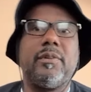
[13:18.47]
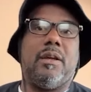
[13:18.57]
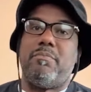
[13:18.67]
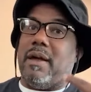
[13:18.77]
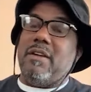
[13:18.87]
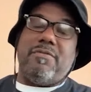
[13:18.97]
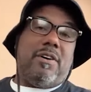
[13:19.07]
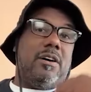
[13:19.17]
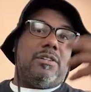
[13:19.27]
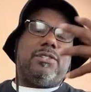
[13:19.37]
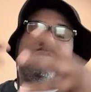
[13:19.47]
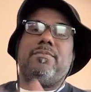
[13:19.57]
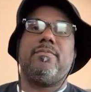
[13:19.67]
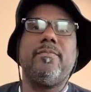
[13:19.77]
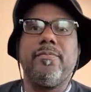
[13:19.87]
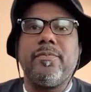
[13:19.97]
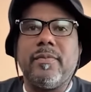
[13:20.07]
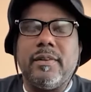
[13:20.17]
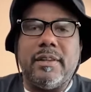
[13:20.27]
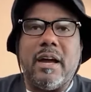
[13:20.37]
He paid for us.
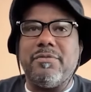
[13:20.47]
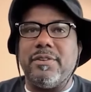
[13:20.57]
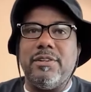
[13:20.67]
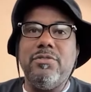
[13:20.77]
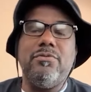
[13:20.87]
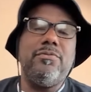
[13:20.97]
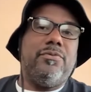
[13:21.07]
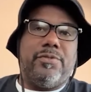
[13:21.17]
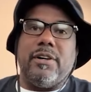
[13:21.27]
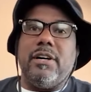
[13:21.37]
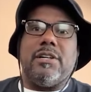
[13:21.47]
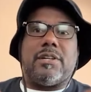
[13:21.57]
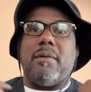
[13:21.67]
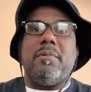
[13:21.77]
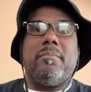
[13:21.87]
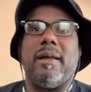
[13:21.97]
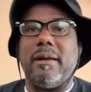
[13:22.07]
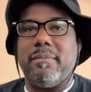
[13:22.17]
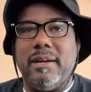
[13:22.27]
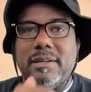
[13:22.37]
Not for you, for us. I'm a black
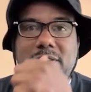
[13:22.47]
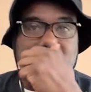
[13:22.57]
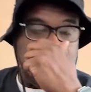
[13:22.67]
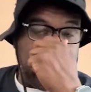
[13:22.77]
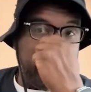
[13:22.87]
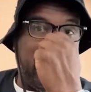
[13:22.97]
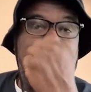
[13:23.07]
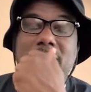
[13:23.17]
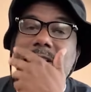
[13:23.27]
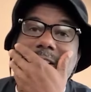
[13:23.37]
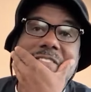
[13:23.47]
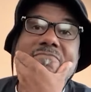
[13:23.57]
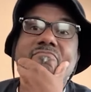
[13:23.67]
man too. He paid for us.